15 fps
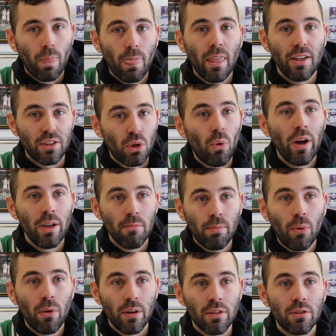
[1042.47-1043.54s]
is quite
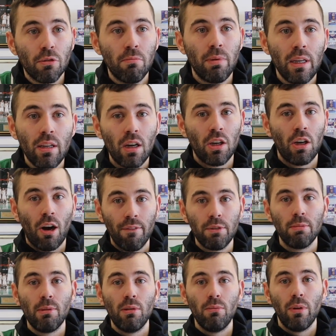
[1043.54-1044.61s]
important. So being
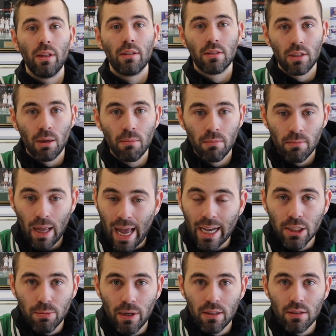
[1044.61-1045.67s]
uncomfortable with some
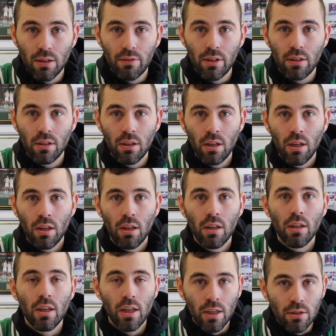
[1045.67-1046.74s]
aspects of it
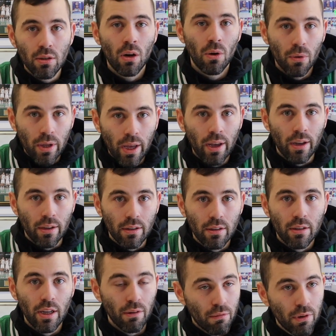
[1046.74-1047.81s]
is okay.
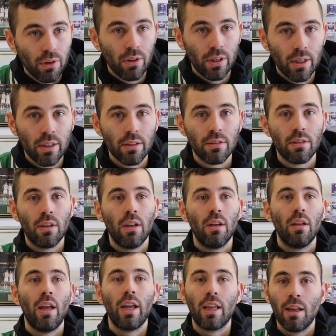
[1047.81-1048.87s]
It really is.
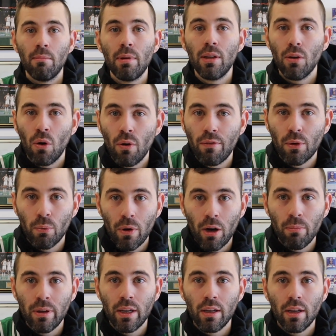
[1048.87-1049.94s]
It can be
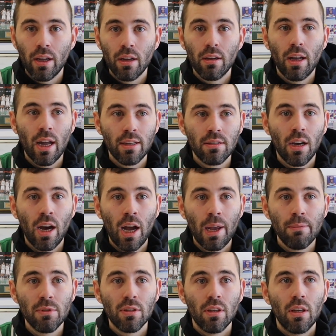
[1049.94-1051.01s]
overwhelming at
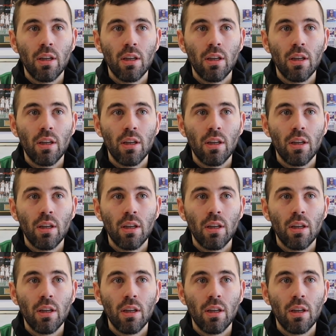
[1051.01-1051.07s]
times,